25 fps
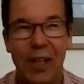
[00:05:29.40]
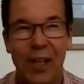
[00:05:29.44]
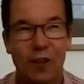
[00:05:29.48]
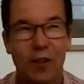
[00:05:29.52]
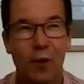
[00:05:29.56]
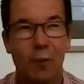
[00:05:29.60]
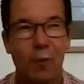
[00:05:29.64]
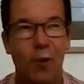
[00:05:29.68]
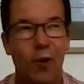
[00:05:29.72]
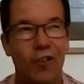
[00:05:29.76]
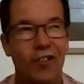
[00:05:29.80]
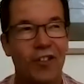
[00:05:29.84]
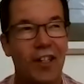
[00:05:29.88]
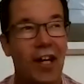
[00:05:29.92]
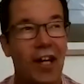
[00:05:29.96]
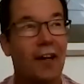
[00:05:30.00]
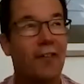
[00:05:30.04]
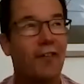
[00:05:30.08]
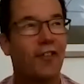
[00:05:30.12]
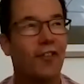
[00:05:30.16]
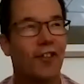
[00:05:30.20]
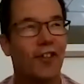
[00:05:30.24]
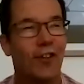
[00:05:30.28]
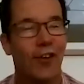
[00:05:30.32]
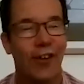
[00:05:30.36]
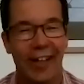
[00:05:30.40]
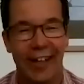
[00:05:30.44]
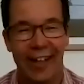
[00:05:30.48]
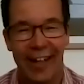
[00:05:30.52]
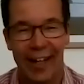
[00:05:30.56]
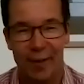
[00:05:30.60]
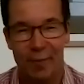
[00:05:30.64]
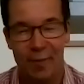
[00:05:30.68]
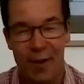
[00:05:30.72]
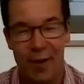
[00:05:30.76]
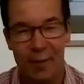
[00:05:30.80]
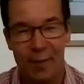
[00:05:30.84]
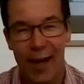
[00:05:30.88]
Someone daft to do it,
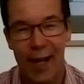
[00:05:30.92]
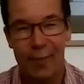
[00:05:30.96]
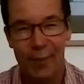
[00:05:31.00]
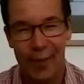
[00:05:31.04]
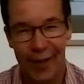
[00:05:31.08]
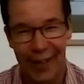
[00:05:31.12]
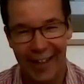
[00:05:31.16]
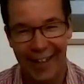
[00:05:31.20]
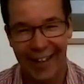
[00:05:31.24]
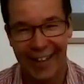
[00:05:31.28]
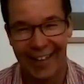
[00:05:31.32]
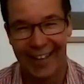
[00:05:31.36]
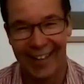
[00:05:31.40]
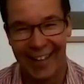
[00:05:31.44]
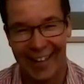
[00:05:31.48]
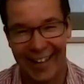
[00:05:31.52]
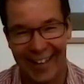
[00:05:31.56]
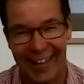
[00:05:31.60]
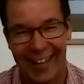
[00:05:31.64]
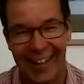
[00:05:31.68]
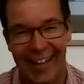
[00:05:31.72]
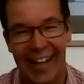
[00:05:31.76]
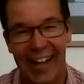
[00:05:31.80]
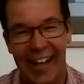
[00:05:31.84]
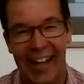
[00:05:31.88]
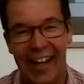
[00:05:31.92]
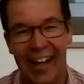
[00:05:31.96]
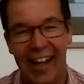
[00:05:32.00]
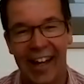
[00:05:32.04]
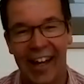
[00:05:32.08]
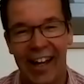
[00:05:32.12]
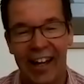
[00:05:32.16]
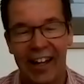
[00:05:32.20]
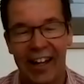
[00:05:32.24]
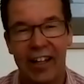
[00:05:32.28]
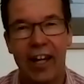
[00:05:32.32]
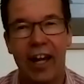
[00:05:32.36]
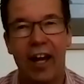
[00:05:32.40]
yeah, maybe.
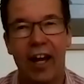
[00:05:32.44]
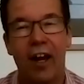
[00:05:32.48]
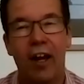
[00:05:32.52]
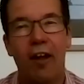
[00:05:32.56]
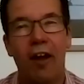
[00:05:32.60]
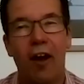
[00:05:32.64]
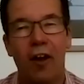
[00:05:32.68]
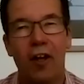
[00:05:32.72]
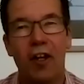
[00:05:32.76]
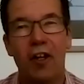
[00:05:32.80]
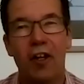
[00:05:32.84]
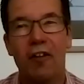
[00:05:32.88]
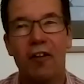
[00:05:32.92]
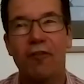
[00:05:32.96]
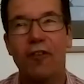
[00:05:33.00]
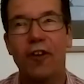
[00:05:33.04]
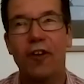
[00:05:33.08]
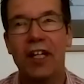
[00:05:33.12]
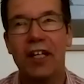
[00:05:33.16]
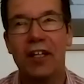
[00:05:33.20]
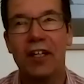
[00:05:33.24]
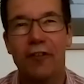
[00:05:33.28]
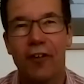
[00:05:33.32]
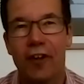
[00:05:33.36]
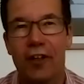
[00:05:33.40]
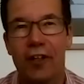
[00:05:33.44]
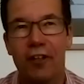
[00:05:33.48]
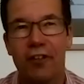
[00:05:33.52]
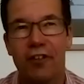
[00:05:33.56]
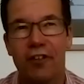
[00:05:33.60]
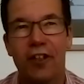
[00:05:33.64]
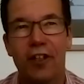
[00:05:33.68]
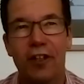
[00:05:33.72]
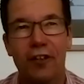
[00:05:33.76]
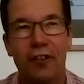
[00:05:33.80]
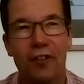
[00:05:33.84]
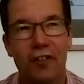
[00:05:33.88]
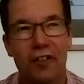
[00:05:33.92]
Yeah, funny enough, I used
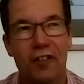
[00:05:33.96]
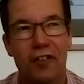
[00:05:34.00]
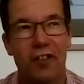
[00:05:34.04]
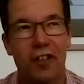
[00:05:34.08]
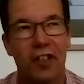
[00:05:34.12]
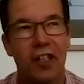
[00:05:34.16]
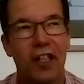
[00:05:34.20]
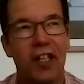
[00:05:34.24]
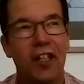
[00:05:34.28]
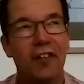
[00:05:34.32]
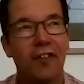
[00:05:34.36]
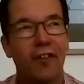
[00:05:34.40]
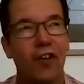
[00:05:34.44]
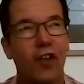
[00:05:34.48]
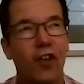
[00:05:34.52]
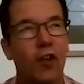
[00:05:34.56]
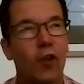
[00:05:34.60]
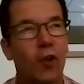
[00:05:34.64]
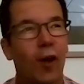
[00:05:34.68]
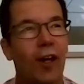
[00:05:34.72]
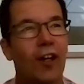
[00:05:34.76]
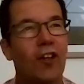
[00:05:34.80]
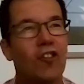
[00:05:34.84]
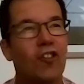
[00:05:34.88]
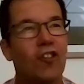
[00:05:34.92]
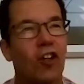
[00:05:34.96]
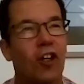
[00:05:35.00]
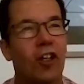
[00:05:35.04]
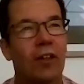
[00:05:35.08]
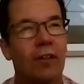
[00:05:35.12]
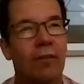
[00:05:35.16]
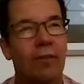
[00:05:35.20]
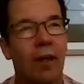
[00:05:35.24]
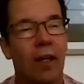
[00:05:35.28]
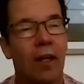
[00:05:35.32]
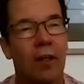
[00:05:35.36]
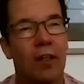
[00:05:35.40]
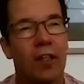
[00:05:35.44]
to use this as an interview
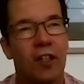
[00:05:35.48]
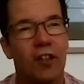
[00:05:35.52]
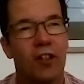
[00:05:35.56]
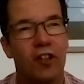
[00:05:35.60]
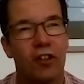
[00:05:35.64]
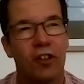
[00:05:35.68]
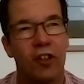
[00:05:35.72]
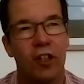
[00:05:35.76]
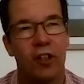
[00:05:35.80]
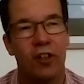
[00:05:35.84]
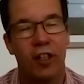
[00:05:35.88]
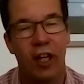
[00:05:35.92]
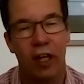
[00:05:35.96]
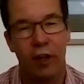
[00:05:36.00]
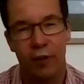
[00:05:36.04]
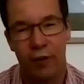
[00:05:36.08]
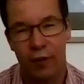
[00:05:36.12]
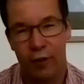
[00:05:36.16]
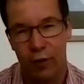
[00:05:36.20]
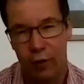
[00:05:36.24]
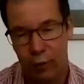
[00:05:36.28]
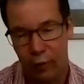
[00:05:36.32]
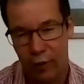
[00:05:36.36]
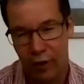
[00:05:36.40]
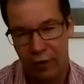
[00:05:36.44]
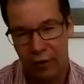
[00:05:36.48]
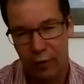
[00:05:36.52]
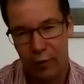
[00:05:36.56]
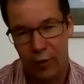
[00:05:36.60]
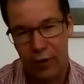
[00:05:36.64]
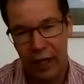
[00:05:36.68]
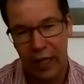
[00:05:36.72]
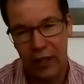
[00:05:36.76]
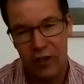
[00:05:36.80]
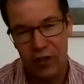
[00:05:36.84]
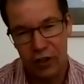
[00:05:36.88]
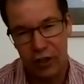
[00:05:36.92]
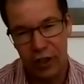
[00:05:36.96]
question, and you'd go through this with
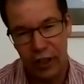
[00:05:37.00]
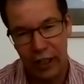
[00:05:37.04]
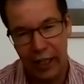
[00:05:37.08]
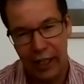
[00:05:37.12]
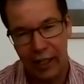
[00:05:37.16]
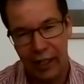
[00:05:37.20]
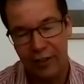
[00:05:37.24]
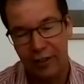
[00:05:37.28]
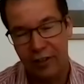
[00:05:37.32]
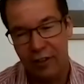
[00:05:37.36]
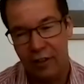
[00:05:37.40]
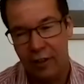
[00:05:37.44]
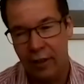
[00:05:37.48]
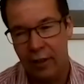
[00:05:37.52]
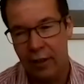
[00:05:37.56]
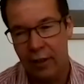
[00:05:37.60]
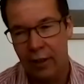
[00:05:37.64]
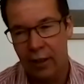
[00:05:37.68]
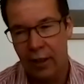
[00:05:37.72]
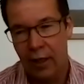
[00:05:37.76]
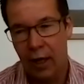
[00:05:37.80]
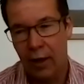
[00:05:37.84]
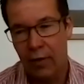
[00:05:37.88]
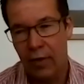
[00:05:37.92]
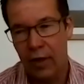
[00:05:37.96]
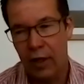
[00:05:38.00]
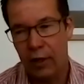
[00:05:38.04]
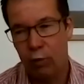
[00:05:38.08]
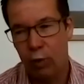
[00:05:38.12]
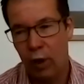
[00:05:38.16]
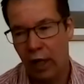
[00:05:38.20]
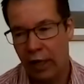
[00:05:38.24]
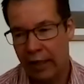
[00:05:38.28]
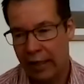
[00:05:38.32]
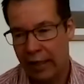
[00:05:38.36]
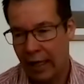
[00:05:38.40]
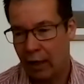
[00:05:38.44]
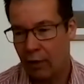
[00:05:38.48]
the engineers, and they'd
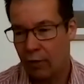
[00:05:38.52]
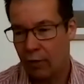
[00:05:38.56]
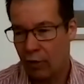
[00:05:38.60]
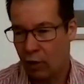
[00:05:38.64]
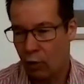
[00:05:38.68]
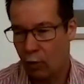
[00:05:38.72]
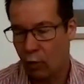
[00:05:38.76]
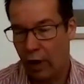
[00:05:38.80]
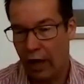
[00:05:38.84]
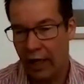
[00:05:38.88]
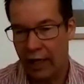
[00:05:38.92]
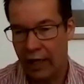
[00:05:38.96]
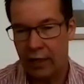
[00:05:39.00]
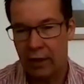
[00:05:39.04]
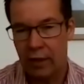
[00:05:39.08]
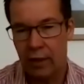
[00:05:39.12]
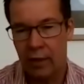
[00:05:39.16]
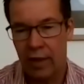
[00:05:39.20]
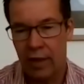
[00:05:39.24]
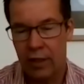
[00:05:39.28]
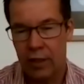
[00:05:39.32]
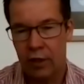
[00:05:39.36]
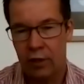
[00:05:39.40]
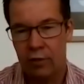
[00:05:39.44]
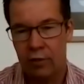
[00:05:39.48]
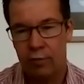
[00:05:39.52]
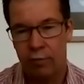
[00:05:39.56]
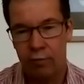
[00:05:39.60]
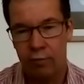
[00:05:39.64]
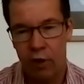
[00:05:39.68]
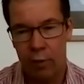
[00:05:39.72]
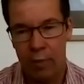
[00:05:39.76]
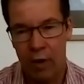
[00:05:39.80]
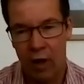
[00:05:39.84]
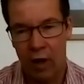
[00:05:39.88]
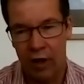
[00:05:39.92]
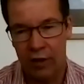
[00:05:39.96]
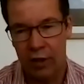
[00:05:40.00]
work out the weight, and then you'd
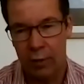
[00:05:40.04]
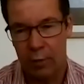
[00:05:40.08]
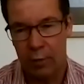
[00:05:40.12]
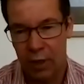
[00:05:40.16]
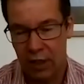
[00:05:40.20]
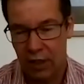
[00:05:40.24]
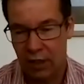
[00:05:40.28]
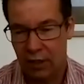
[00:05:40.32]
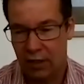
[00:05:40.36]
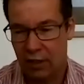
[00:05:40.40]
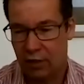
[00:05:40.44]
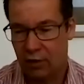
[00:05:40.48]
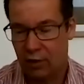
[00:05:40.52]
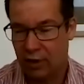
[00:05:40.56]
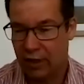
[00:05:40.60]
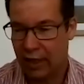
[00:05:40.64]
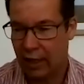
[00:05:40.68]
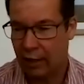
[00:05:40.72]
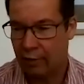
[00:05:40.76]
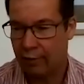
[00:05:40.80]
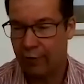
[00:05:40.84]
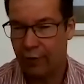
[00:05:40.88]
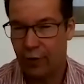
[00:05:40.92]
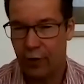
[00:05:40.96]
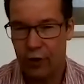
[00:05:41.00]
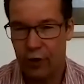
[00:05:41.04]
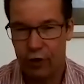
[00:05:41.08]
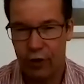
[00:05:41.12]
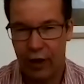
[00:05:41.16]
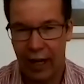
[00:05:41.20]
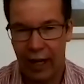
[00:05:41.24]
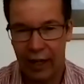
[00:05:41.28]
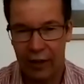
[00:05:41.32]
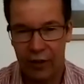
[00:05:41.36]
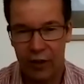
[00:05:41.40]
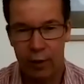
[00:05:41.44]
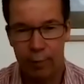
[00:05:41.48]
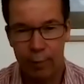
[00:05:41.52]
remind them they needed to account for the
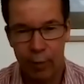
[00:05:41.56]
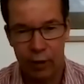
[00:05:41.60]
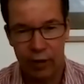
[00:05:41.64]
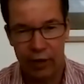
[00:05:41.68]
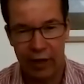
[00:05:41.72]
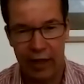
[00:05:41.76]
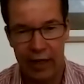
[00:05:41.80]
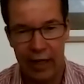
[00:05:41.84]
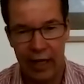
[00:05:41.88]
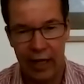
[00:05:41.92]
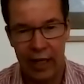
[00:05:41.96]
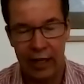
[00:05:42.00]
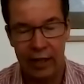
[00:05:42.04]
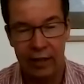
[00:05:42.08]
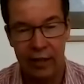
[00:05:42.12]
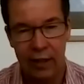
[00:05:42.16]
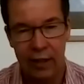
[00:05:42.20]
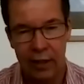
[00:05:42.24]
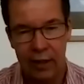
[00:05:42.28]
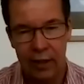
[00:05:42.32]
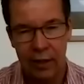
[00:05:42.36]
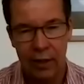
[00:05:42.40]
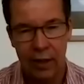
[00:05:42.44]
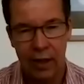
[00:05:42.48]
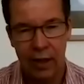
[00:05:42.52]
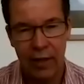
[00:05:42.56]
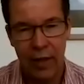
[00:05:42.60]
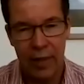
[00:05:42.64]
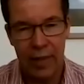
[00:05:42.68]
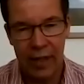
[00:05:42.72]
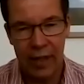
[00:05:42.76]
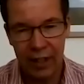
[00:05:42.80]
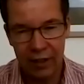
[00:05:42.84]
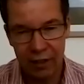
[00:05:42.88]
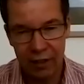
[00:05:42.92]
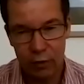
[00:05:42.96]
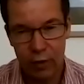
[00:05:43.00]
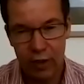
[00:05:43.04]
drag, and they put that in. And then the
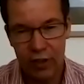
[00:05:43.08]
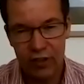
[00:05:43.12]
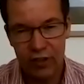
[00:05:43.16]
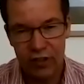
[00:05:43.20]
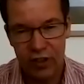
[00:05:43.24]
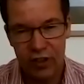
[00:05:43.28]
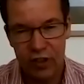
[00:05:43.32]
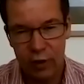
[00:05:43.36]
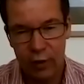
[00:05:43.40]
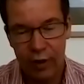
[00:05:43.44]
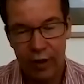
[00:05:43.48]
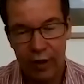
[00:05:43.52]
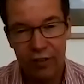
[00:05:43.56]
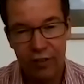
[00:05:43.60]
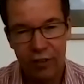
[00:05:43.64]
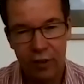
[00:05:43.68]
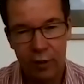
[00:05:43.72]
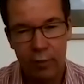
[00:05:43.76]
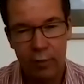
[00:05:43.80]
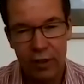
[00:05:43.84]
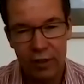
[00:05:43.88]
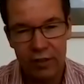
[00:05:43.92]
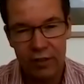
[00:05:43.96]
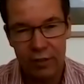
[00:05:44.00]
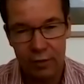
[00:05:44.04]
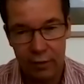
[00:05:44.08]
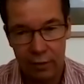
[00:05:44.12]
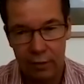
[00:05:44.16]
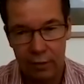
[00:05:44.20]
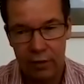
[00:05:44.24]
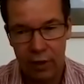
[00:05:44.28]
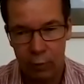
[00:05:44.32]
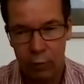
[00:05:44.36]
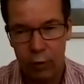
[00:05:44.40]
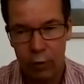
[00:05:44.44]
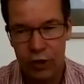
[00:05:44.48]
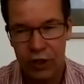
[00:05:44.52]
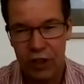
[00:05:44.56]
last question you ask them is,
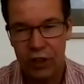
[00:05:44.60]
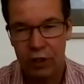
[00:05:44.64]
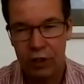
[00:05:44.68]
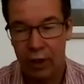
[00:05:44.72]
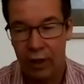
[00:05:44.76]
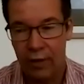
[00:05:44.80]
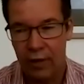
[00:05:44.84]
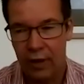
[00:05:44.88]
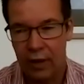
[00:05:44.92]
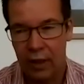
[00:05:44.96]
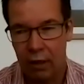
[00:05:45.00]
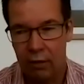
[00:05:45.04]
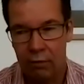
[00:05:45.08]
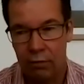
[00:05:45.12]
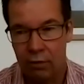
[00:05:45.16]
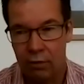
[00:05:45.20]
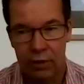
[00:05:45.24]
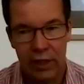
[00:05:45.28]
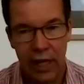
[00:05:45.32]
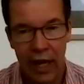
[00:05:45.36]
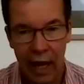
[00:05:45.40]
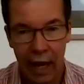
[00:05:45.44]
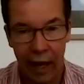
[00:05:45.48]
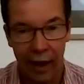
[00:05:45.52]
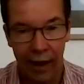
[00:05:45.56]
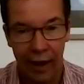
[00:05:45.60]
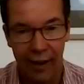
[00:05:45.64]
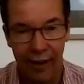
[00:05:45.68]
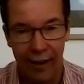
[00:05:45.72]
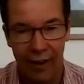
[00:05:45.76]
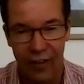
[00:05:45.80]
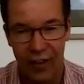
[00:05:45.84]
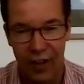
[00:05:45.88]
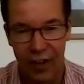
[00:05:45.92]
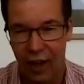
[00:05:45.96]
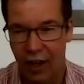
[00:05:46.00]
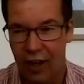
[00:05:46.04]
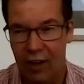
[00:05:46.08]
so would you do it? And they go, well, yeah.
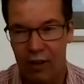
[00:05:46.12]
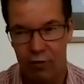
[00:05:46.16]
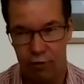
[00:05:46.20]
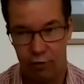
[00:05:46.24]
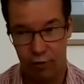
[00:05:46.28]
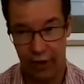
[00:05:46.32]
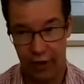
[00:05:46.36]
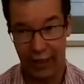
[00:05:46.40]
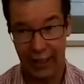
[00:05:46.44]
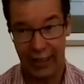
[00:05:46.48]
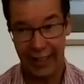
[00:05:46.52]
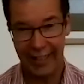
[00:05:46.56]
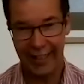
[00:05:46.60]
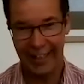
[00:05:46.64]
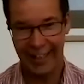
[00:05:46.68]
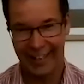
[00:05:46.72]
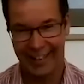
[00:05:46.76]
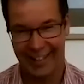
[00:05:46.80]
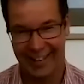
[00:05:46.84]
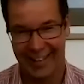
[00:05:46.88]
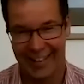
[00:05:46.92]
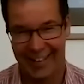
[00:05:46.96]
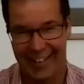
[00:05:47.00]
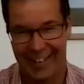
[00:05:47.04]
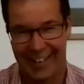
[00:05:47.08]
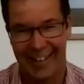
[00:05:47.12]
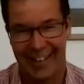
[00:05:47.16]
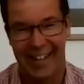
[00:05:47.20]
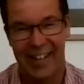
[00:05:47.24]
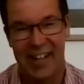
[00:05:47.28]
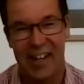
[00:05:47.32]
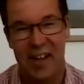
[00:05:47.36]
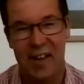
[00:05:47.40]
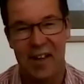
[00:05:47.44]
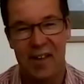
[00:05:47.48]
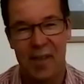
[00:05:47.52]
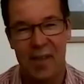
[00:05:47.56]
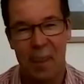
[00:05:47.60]
And you're like, really?
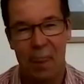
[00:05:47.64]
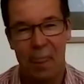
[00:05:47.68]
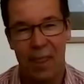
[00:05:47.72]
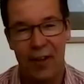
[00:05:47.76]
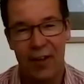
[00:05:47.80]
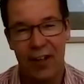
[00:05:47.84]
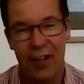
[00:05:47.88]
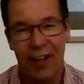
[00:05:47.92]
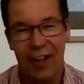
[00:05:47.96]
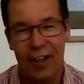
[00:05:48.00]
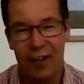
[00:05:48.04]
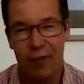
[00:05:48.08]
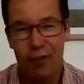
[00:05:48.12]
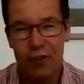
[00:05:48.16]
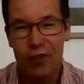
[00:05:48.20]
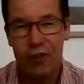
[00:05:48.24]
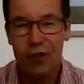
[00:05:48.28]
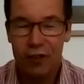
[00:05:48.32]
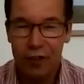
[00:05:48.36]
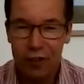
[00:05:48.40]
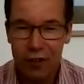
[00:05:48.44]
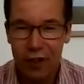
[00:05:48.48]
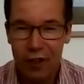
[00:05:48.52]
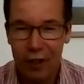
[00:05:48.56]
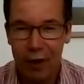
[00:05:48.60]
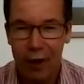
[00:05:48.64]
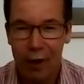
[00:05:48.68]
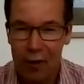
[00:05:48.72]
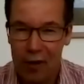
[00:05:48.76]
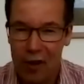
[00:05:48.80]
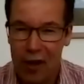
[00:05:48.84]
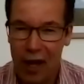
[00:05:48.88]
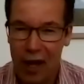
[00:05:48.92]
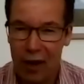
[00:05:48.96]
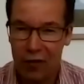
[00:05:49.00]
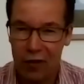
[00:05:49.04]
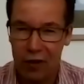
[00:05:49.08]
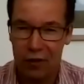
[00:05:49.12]
And it was just to see how
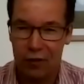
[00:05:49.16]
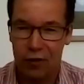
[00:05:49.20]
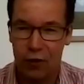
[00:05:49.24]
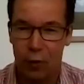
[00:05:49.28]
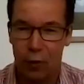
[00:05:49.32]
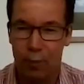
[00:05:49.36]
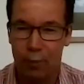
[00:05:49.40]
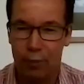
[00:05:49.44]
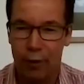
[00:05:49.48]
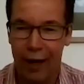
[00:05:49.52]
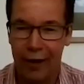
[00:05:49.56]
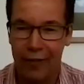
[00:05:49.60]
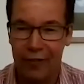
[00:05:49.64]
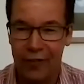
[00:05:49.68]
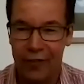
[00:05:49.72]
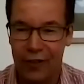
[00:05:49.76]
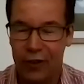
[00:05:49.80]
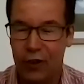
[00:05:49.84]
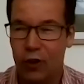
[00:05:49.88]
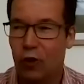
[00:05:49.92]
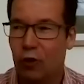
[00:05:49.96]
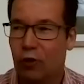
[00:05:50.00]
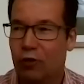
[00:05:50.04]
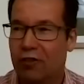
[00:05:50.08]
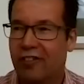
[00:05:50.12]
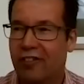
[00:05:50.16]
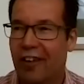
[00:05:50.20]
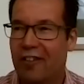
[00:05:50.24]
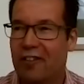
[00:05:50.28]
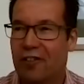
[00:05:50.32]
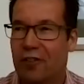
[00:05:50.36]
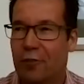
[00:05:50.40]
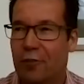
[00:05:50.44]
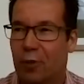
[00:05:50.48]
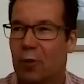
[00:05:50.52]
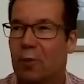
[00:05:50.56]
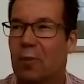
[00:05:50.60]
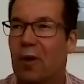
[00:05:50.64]
they have this sort of practical,
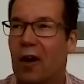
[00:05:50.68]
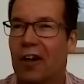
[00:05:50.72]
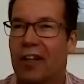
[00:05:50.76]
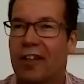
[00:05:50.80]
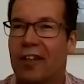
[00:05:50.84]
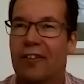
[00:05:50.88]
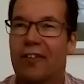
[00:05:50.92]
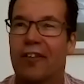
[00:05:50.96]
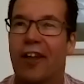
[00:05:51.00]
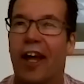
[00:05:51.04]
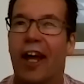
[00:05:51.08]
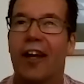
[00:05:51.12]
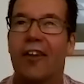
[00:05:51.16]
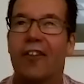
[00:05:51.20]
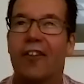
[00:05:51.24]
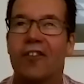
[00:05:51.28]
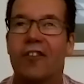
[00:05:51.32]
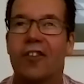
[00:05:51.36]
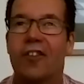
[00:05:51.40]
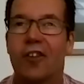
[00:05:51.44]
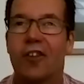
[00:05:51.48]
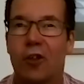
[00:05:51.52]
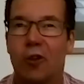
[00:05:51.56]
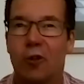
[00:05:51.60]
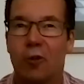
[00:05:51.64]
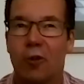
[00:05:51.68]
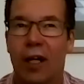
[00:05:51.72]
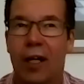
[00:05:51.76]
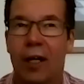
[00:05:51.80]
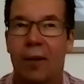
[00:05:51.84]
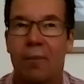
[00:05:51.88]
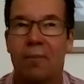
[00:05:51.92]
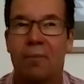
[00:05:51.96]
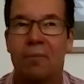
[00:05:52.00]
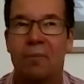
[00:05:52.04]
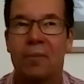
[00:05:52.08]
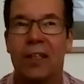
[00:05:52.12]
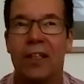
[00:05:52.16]
sensible mindset
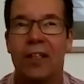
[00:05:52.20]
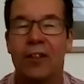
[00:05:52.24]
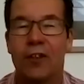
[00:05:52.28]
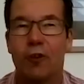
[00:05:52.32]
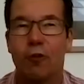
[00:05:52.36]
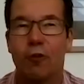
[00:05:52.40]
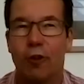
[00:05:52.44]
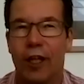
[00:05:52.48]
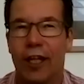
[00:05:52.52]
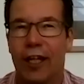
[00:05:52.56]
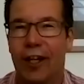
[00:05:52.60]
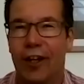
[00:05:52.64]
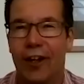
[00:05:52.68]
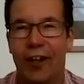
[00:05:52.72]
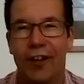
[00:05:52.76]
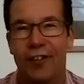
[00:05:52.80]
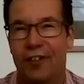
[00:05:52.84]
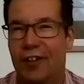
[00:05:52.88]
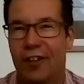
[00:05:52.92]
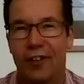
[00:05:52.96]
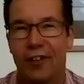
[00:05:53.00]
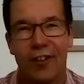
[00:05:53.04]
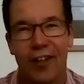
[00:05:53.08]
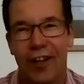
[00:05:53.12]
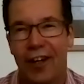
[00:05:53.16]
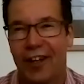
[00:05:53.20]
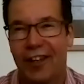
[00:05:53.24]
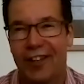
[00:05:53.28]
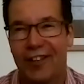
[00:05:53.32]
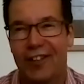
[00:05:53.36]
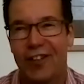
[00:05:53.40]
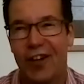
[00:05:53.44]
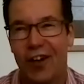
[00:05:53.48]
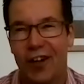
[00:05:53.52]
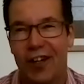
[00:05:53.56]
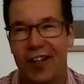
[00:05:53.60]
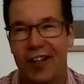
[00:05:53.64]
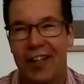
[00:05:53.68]
to realise that no,
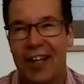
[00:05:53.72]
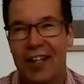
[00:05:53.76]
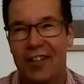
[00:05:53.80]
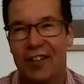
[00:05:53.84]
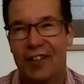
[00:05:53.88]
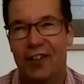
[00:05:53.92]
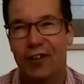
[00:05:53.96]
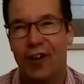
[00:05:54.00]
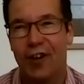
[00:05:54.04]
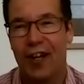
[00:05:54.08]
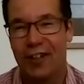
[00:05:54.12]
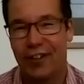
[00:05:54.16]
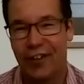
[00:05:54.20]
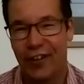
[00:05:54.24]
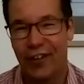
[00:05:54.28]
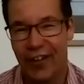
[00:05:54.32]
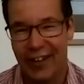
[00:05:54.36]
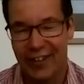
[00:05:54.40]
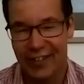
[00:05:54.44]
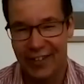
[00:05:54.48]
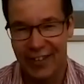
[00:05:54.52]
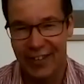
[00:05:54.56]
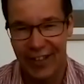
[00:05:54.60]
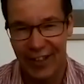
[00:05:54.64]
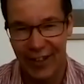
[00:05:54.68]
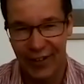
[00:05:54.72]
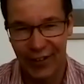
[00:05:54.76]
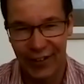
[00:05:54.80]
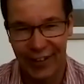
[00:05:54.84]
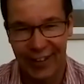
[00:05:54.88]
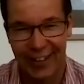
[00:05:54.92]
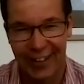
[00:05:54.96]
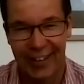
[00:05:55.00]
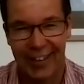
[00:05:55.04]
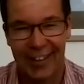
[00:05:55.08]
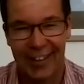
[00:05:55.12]
it's a crazy thing to do.